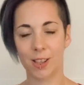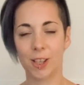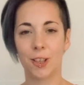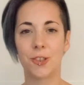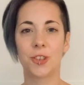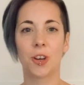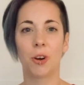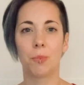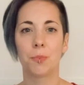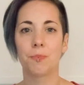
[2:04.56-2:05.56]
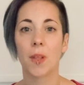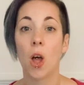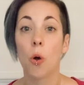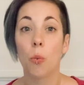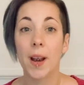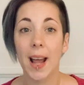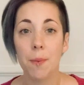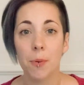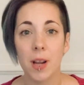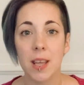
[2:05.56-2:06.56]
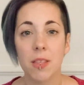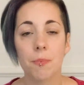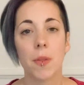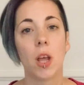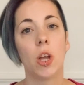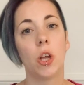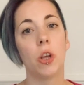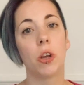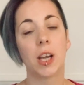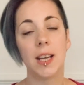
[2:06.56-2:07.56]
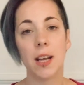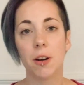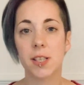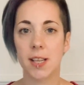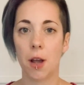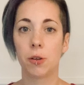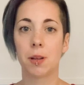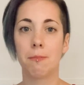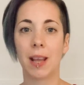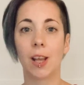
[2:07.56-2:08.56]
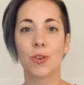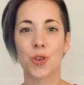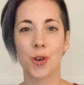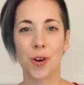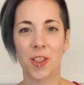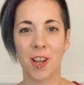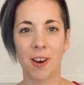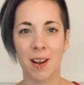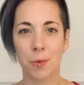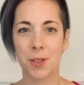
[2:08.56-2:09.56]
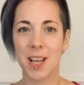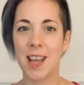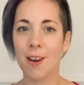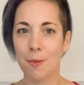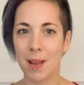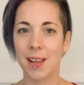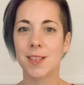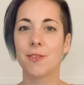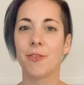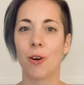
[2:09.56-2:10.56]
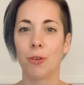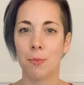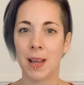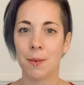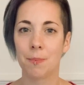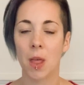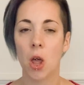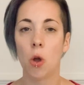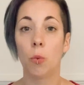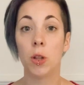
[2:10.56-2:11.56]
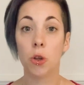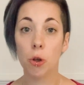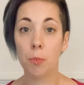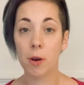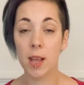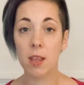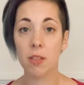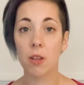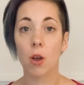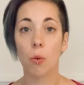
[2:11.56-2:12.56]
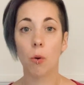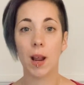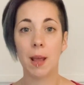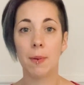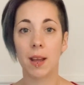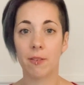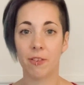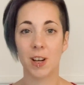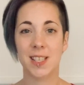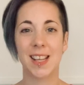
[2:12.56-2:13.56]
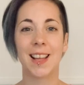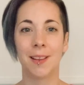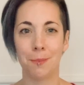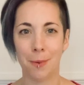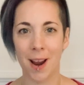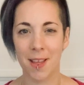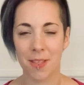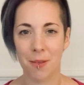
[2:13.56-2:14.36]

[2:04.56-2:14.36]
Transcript: Good job. When I breathe, you can hear a sound. I'm making sure that you're able to hear me and to follow me. When you breathe, we're aiming for a silent breath.